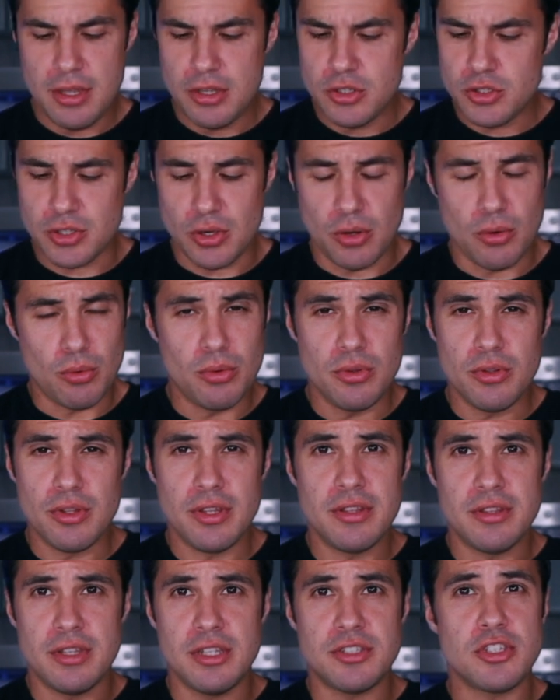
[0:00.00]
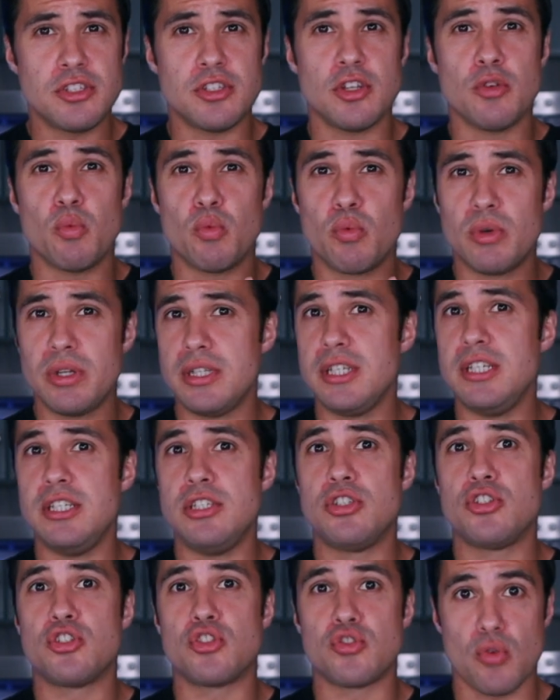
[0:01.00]
So this is a really
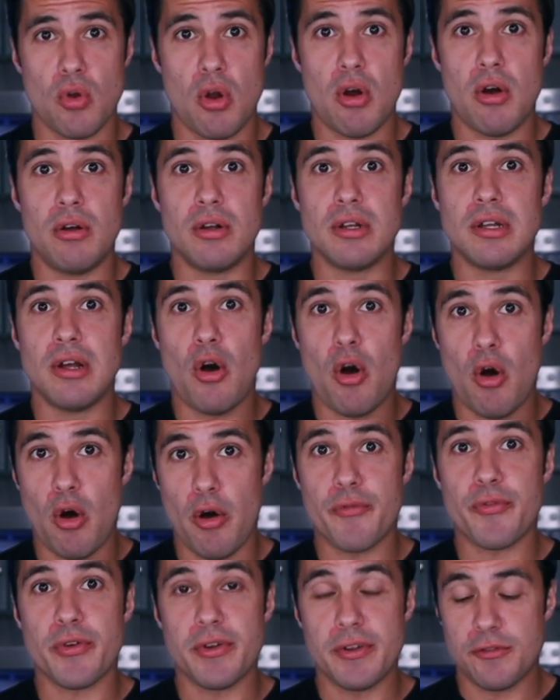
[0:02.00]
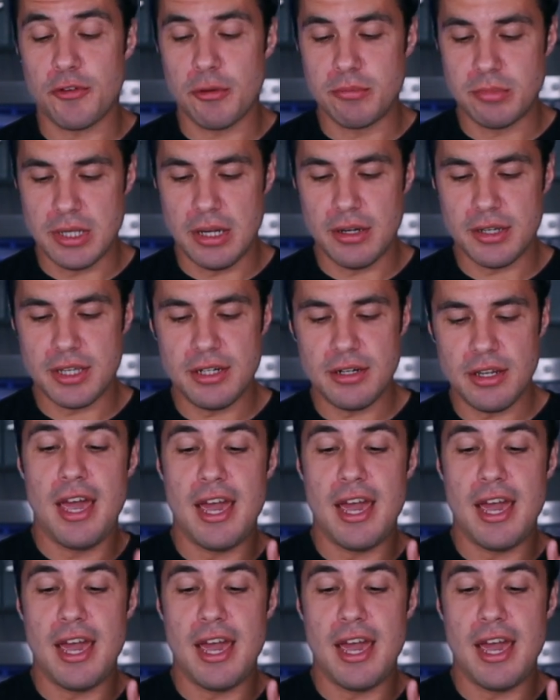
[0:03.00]
strong offering from Dunkin',